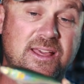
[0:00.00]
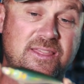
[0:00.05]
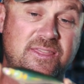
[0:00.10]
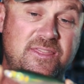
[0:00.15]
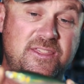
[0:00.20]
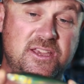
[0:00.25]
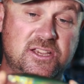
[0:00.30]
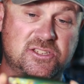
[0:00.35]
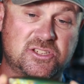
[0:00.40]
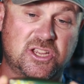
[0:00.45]

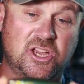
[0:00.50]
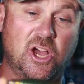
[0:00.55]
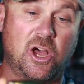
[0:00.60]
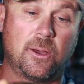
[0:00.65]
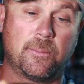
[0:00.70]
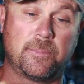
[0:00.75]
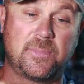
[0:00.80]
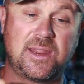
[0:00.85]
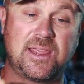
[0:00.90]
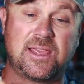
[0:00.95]
this
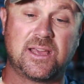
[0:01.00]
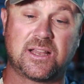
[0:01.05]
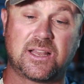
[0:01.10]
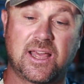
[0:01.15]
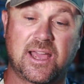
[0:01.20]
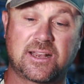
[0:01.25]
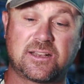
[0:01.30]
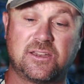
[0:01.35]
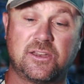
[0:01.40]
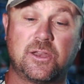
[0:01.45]
company
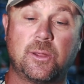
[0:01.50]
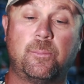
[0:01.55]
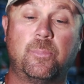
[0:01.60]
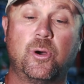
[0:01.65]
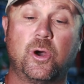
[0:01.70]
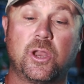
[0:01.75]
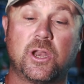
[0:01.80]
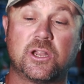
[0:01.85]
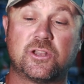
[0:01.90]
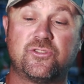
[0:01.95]
elected to
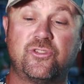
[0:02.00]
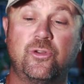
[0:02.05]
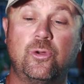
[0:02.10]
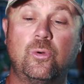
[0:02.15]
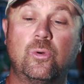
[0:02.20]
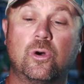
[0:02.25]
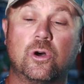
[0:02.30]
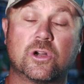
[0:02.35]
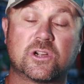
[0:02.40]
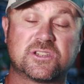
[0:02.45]
put a
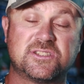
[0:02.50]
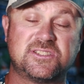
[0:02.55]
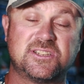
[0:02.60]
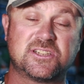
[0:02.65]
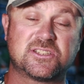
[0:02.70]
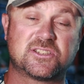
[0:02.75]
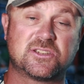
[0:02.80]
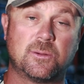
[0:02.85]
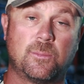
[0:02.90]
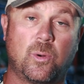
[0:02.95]
two-hook
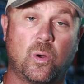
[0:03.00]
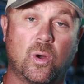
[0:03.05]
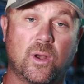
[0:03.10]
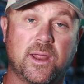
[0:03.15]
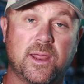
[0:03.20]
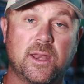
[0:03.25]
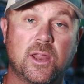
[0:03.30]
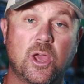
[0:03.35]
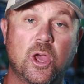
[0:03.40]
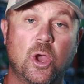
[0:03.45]
system on
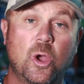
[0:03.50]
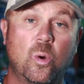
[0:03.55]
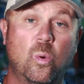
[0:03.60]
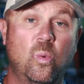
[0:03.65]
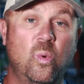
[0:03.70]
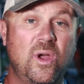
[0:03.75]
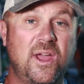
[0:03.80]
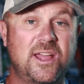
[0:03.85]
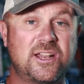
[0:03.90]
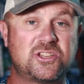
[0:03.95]
it,
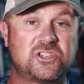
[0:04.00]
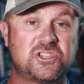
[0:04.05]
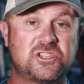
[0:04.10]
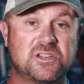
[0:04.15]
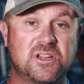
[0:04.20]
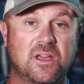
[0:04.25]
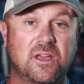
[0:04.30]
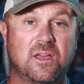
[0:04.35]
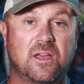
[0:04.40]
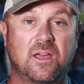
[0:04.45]

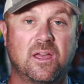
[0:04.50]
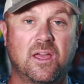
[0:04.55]
which